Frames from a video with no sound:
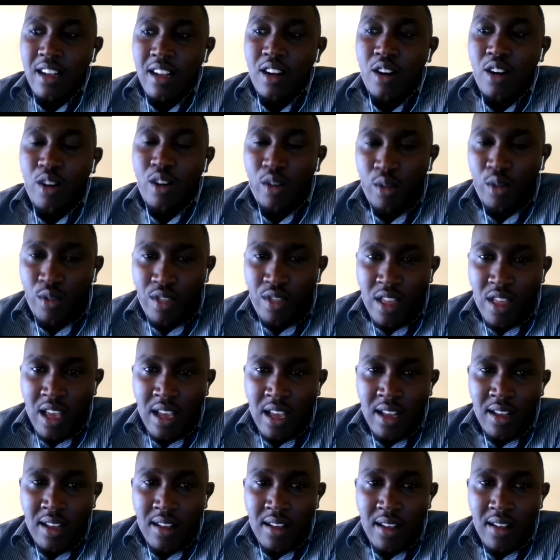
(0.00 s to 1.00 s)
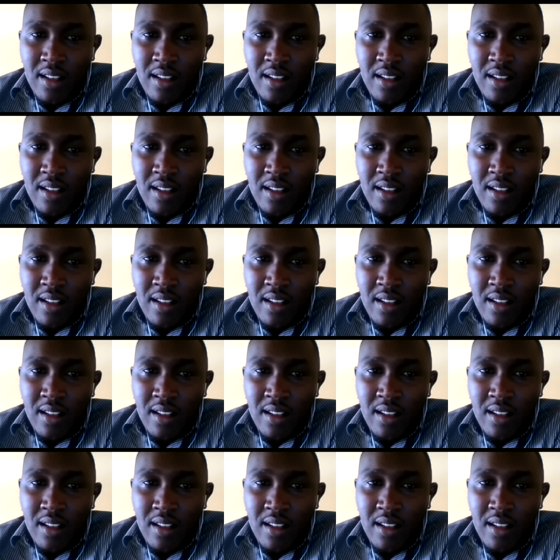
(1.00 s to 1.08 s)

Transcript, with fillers: clothing